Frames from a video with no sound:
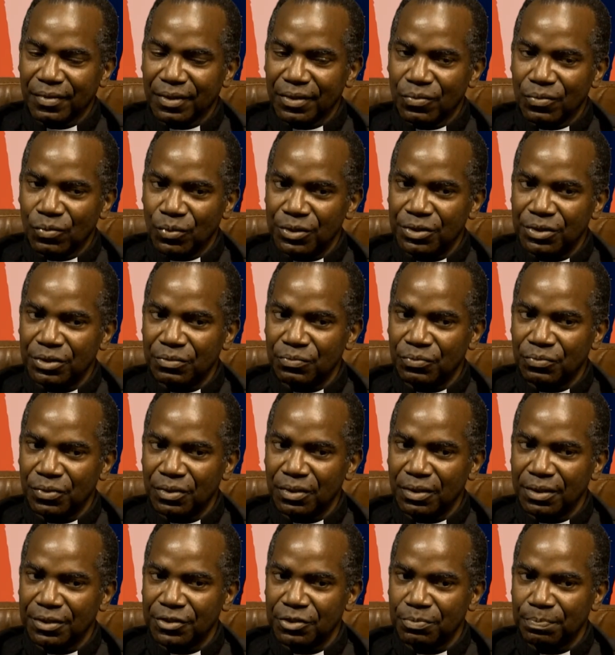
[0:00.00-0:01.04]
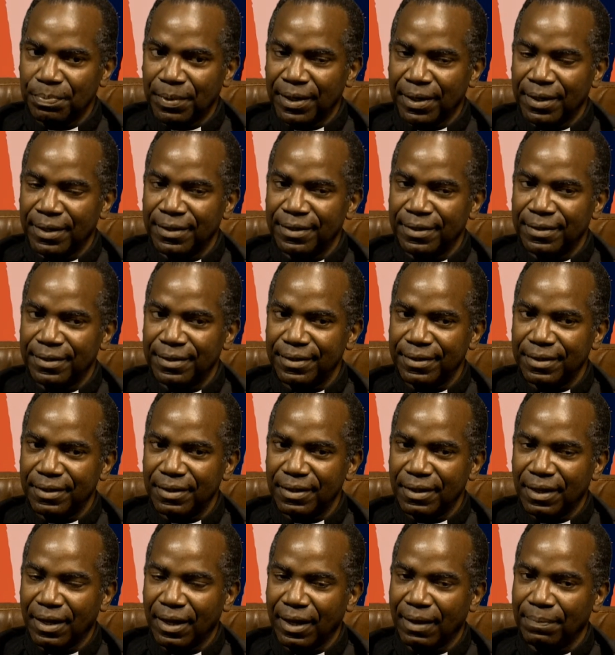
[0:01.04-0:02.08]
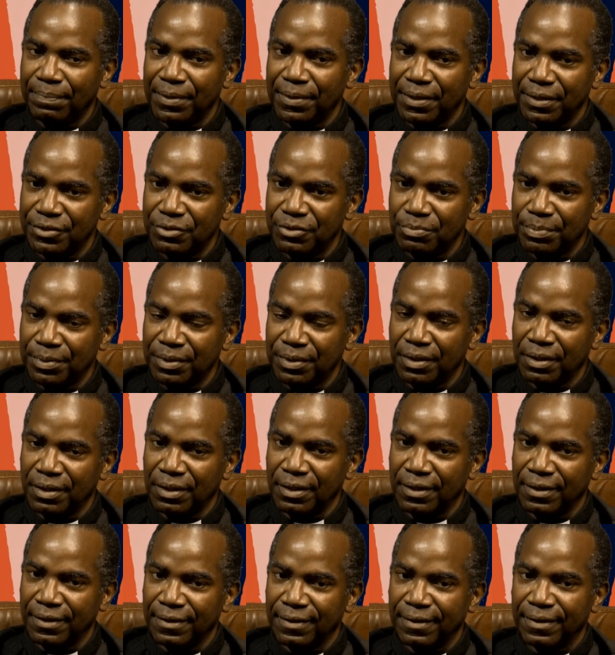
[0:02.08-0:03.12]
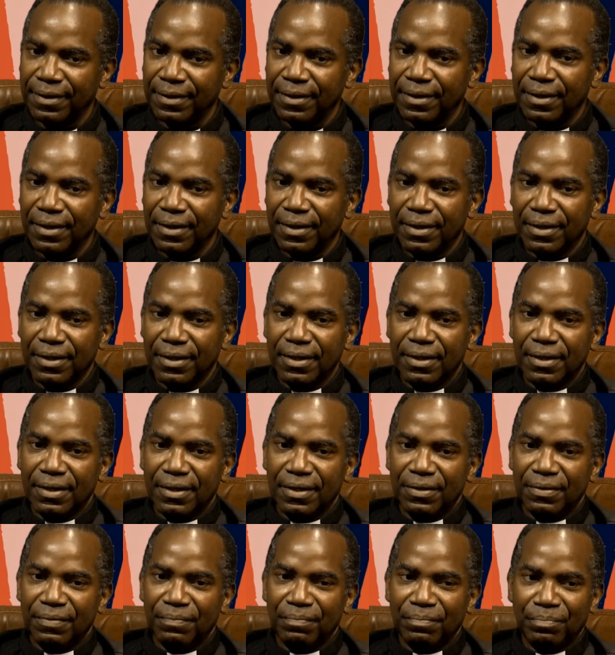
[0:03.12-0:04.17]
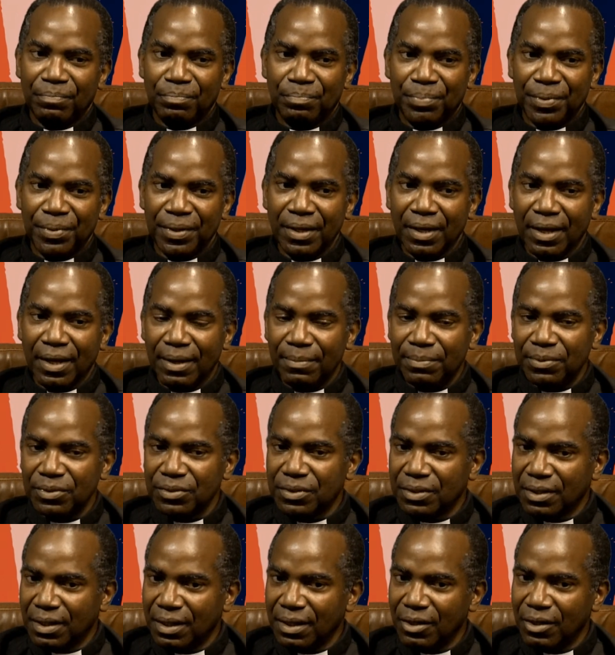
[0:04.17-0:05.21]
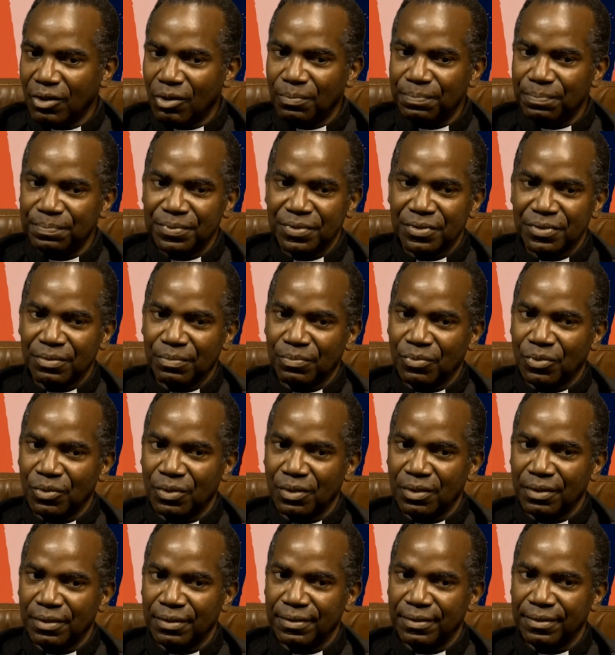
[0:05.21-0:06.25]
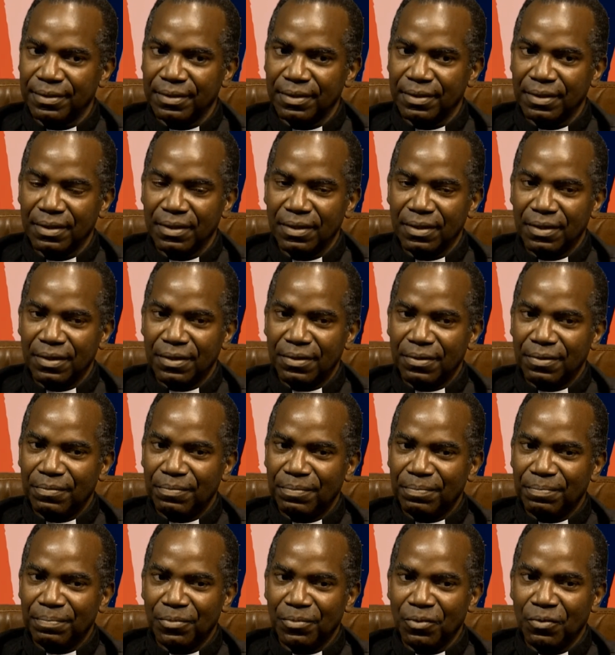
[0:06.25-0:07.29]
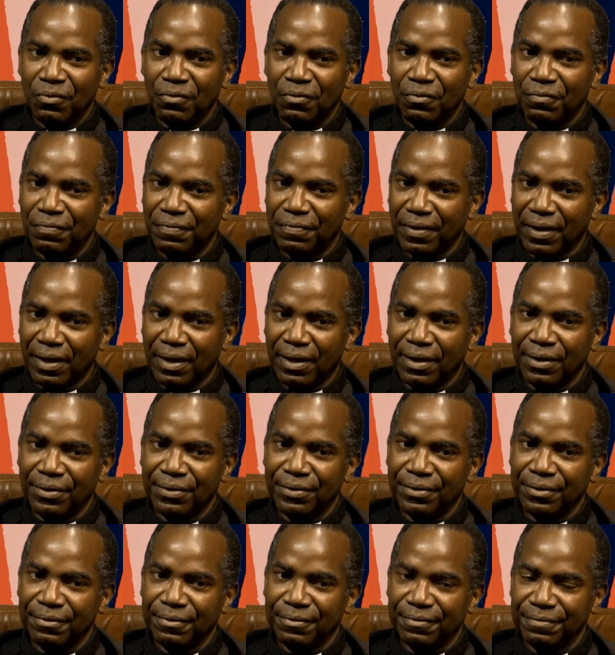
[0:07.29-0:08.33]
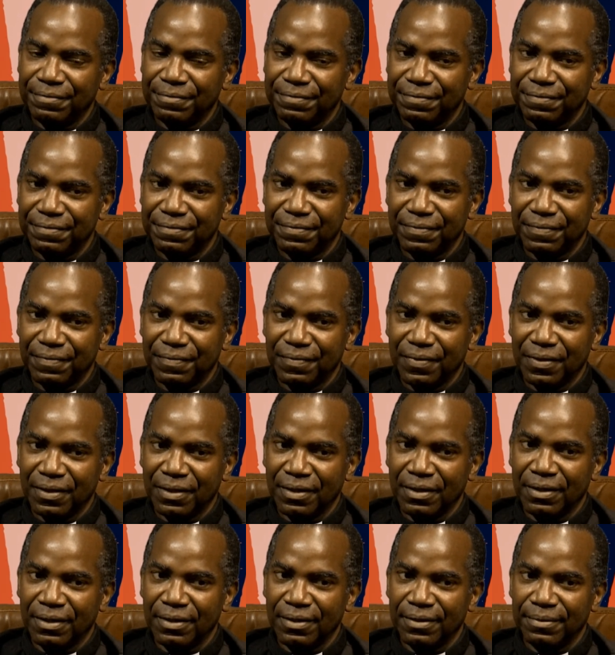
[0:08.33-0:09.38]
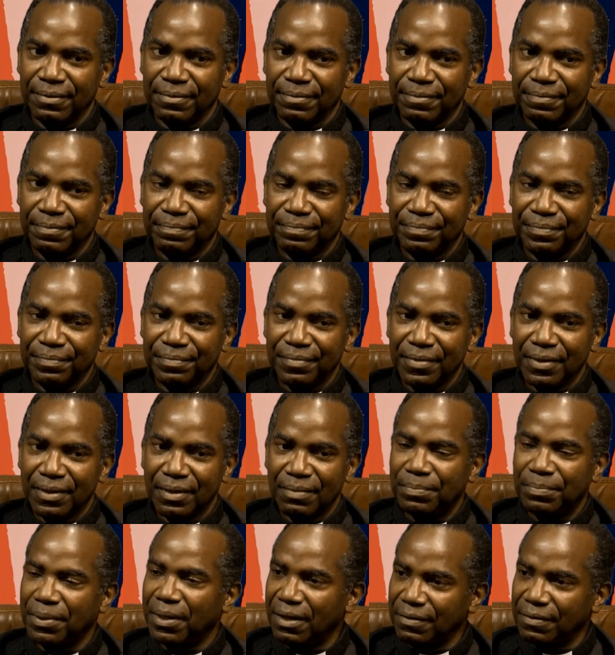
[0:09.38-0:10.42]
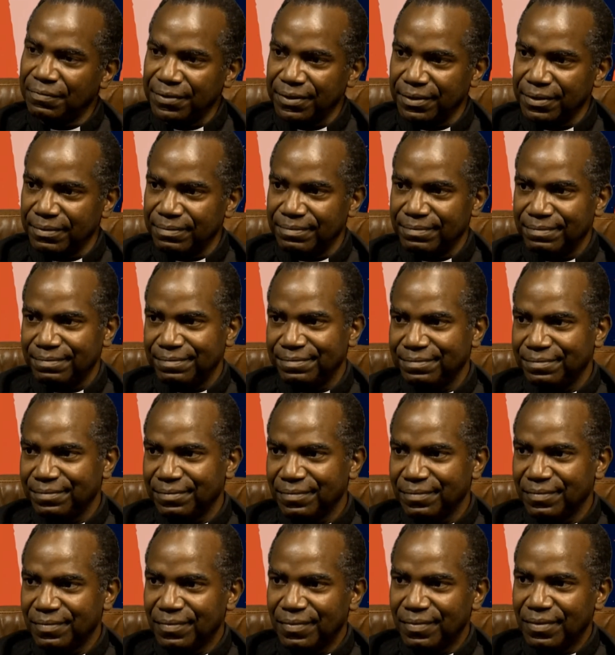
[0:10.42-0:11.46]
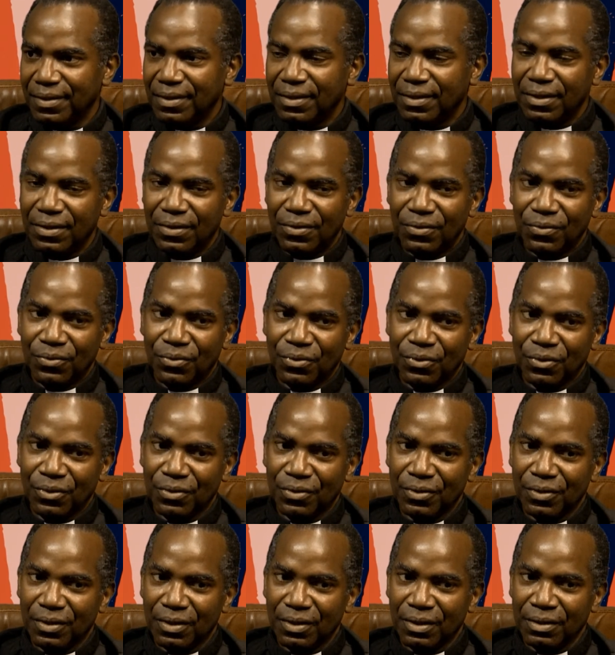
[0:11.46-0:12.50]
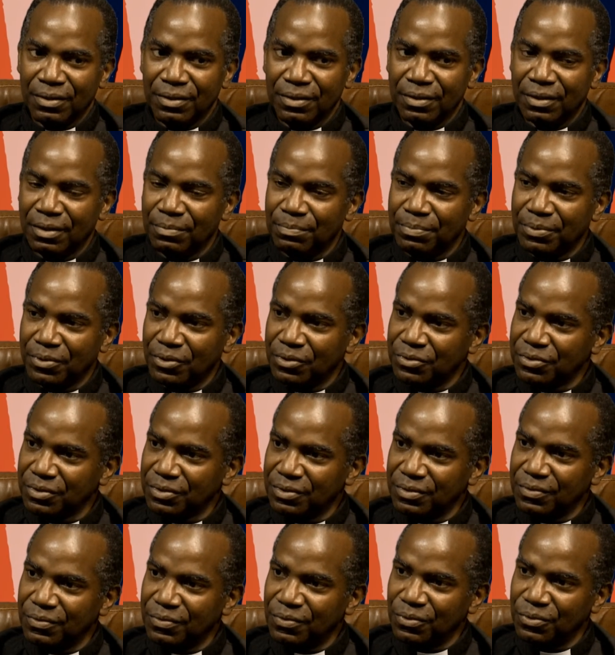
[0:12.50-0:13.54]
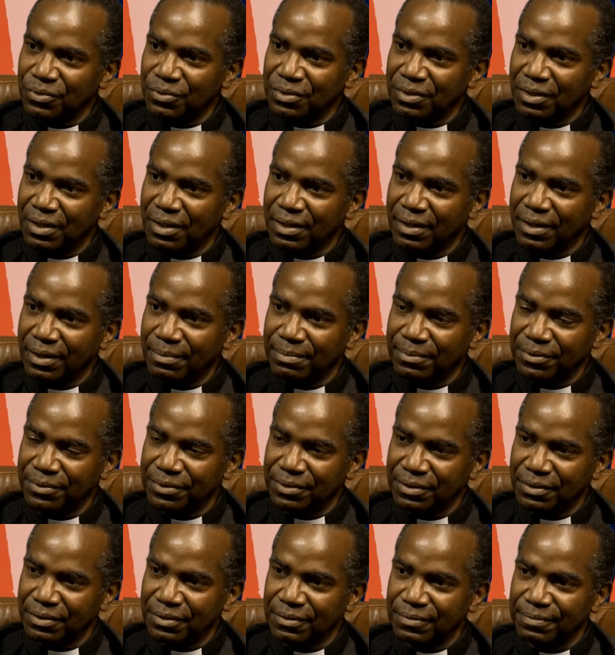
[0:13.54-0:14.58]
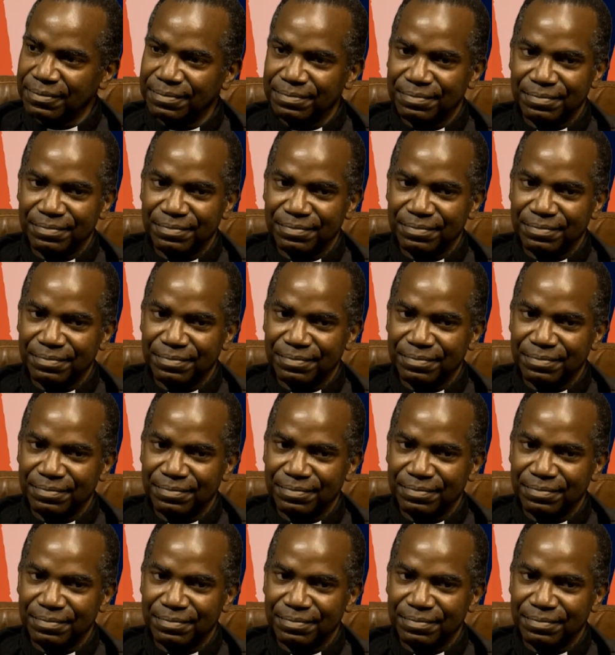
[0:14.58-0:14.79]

really expand happiness being able to help someone move out of poverty, or a young person who's not able to